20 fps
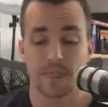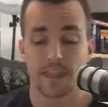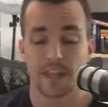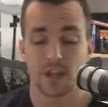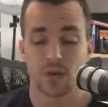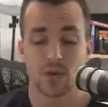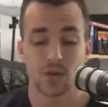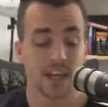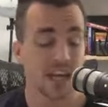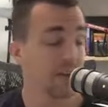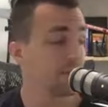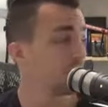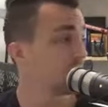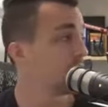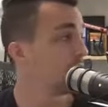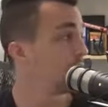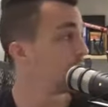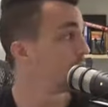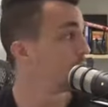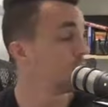You only have to
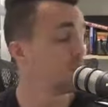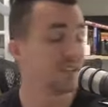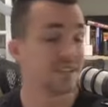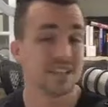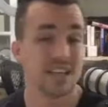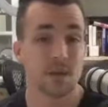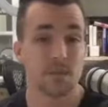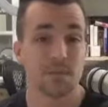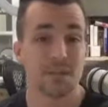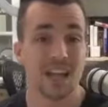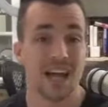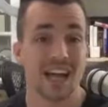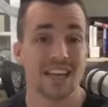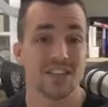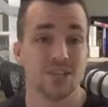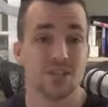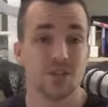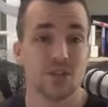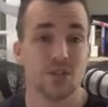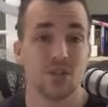go through the ones that apply
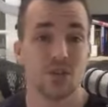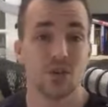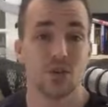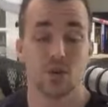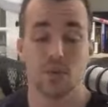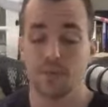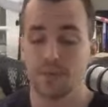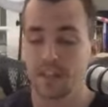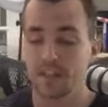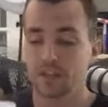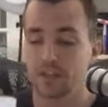to you.